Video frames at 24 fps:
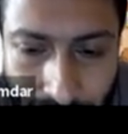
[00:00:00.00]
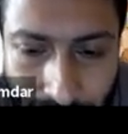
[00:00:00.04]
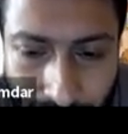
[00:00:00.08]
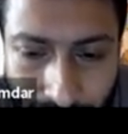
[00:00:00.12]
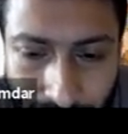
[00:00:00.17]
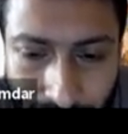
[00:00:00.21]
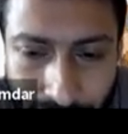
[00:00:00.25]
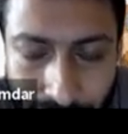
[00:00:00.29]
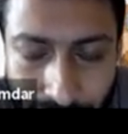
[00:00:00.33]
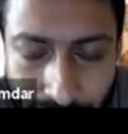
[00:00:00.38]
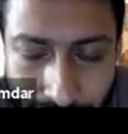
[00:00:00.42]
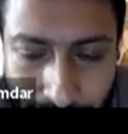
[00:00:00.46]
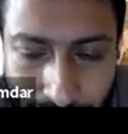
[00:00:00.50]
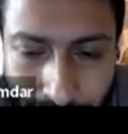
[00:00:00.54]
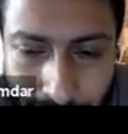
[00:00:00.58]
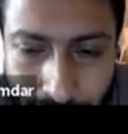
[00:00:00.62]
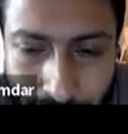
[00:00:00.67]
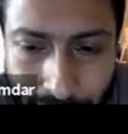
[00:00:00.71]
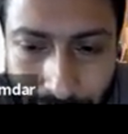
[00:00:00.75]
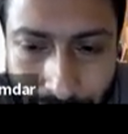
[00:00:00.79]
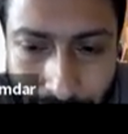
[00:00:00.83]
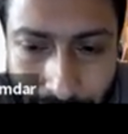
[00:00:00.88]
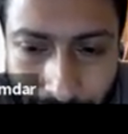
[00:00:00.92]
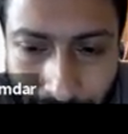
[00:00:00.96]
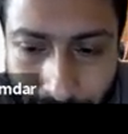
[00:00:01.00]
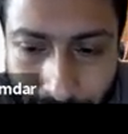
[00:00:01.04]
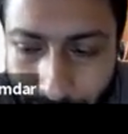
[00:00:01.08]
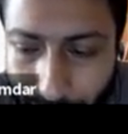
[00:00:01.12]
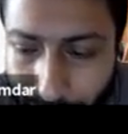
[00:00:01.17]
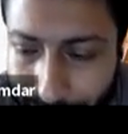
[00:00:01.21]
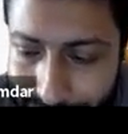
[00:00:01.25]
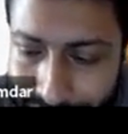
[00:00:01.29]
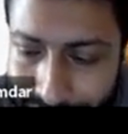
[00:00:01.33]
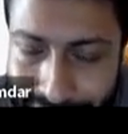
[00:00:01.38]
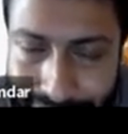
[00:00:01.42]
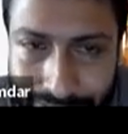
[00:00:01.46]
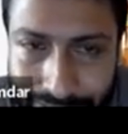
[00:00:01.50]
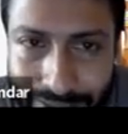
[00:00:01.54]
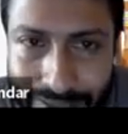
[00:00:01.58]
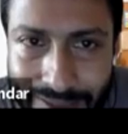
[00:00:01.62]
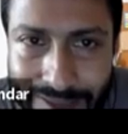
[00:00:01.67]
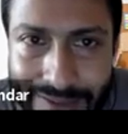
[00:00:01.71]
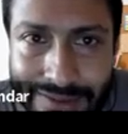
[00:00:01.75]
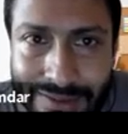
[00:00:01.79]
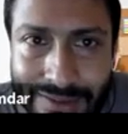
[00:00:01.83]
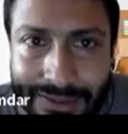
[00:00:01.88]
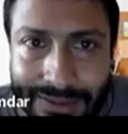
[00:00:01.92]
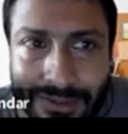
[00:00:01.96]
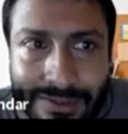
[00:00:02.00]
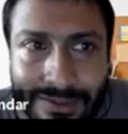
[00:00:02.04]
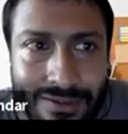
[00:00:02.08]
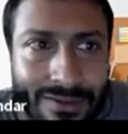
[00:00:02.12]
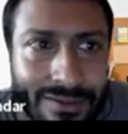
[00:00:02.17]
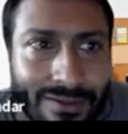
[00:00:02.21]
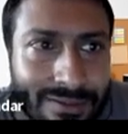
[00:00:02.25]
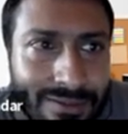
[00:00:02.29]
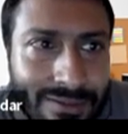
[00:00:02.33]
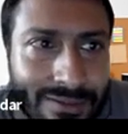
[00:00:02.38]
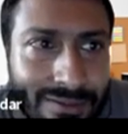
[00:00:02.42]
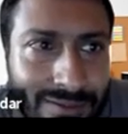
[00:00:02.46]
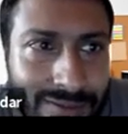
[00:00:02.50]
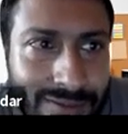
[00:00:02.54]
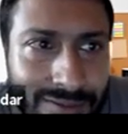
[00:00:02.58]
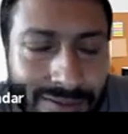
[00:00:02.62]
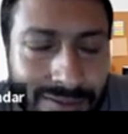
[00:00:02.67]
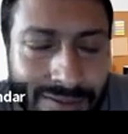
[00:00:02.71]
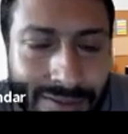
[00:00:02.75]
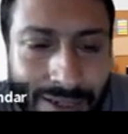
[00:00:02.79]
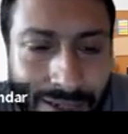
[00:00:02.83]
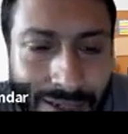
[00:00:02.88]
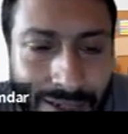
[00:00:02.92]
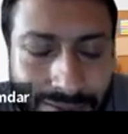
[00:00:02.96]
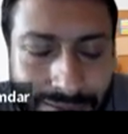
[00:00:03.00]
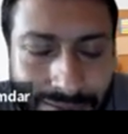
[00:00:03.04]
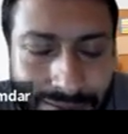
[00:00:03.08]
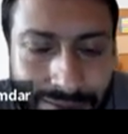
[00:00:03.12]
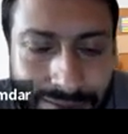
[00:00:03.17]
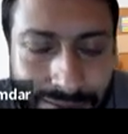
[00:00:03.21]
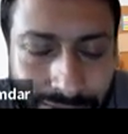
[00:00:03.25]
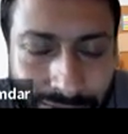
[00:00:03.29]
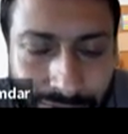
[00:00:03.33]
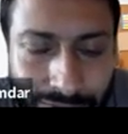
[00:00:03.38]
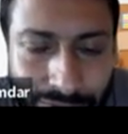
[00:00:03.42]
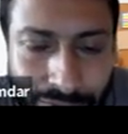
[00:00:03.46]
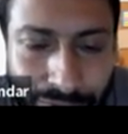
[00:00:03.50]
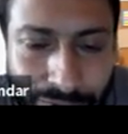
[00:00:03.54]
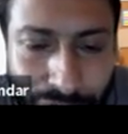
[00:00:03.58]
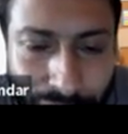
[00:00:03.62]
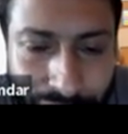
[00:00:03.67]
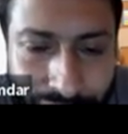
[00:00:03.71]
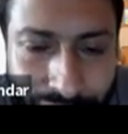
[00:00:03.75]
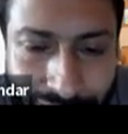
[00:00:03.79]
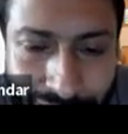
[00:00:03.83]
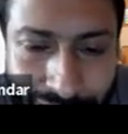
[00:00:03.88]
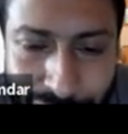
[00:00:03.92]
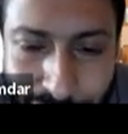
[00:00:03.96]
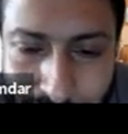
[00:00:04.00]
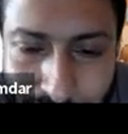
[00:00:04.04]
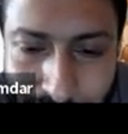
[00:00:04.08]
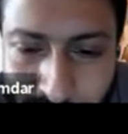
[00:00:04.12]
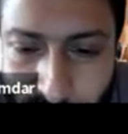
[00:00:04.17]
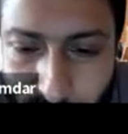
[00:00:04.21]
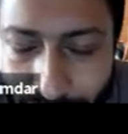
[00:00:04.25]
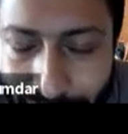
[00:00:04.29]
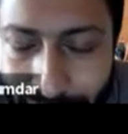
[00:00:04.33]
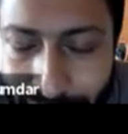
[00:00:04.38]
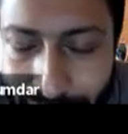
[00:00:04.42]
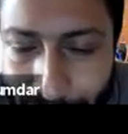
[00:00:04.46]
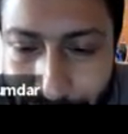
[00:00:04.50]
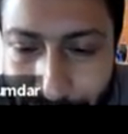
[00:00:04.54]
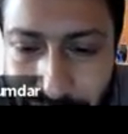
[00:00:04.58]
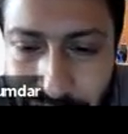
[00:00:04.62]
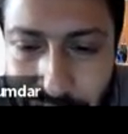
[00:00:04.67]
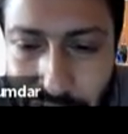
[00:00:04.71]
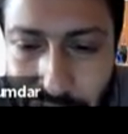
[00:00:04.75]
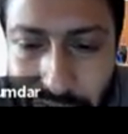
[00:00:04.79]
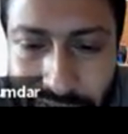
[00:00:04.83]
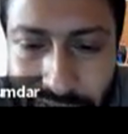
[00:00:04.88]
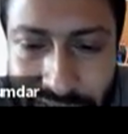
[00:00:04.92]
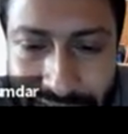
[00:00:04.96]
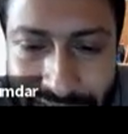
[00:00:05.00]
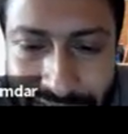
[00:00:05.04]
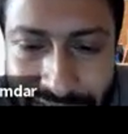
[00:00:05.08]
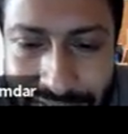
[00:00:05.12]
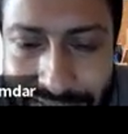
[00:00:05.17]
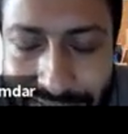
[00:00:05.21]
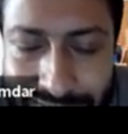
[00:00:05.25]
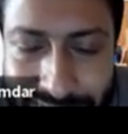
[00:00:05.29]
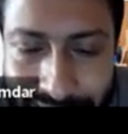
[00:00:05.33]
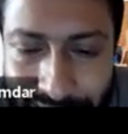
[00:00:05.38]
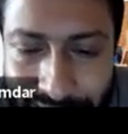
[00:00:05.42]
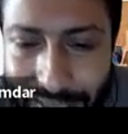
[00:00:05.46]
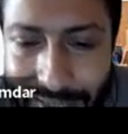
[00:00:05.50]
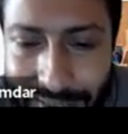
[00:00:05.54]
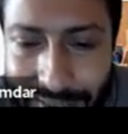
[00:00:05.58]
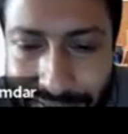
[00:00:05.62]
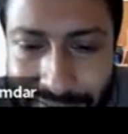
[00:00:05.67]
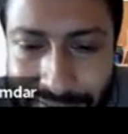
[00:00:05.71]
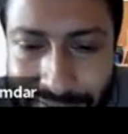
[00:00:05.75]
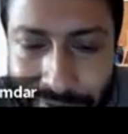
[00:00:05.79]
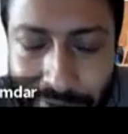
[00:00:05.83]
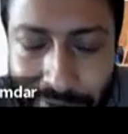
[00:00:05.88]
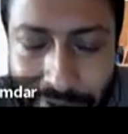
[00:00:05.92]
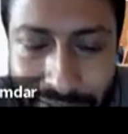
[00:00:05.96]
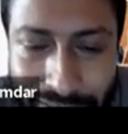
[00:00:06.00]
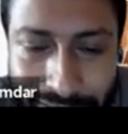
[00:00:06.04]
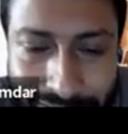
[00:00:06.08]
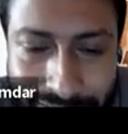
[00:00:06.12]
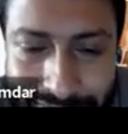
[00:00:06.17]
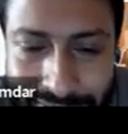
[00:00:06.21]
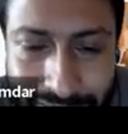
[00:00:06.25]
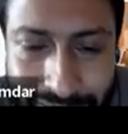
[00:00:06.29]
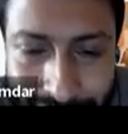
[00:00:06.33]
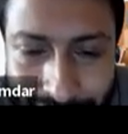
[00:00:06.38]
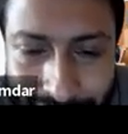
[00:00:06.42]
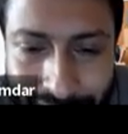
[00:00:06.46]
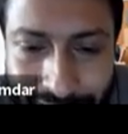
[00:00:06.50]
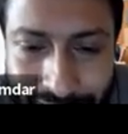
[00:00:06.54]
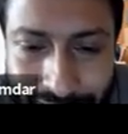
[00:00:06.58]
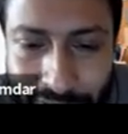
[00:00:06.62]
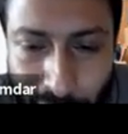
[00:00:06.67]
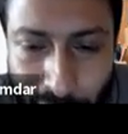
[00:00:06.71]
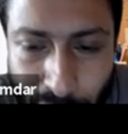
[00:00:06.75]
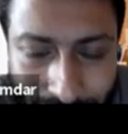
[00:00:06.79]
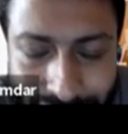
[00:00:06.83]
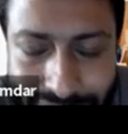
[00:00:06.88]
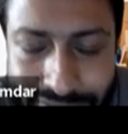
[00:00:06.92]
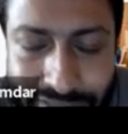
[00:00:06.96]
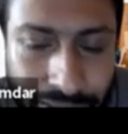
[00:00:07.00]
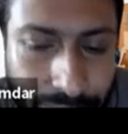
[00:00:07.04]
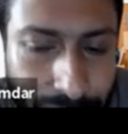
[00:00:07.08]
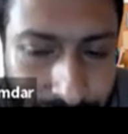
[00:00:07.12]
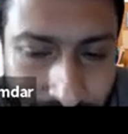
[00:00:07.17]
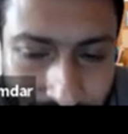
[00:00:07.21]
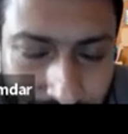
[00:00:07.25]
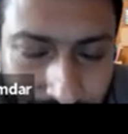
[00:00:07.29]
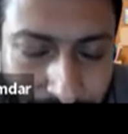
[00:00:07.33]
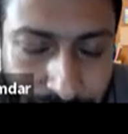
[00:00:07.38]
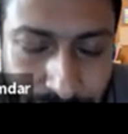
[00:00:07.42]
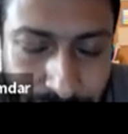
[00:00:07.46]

Uh, I said that when I go through one episode, each state, for each state, I get one sample.